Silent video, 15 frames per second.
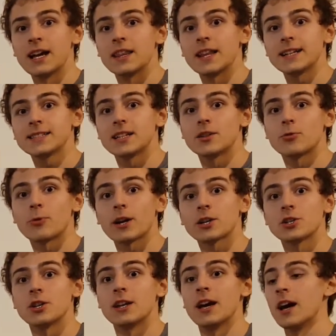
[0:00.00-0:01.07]
that's the
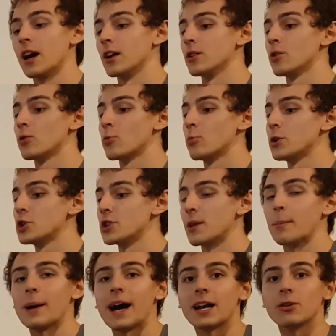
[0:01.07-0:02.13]
direction along which the
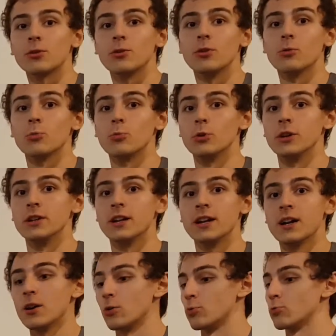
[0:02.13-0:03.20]
paddle would
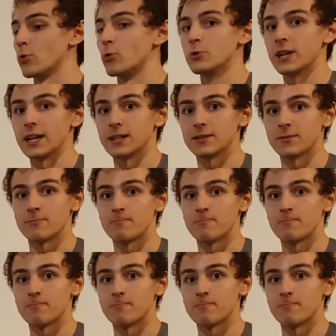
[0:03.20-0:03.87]
rotate.